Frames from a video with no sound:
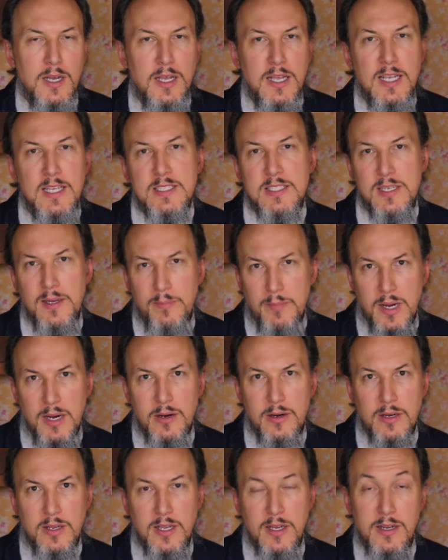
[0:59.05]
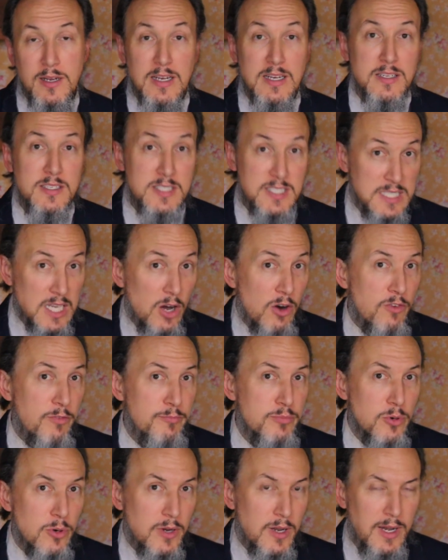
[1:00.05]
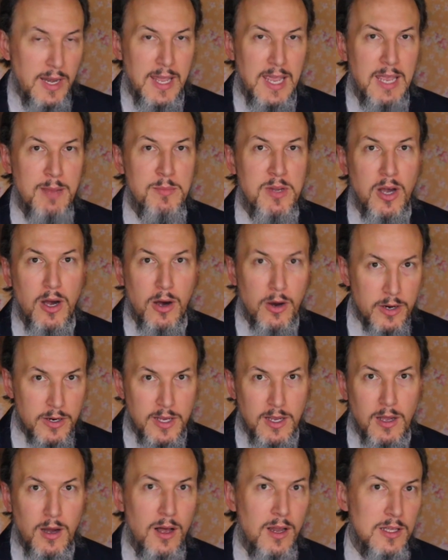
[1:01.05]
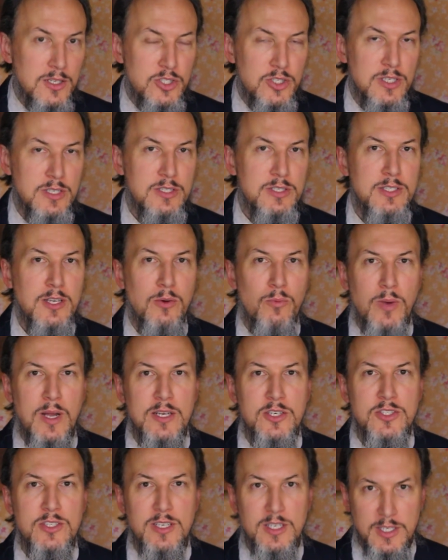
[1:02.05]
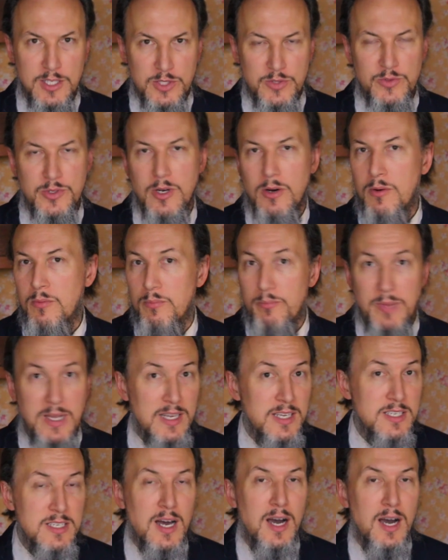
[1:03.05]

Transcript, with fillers: he's an American, a self-proclaimed archaeologist that went to Israel many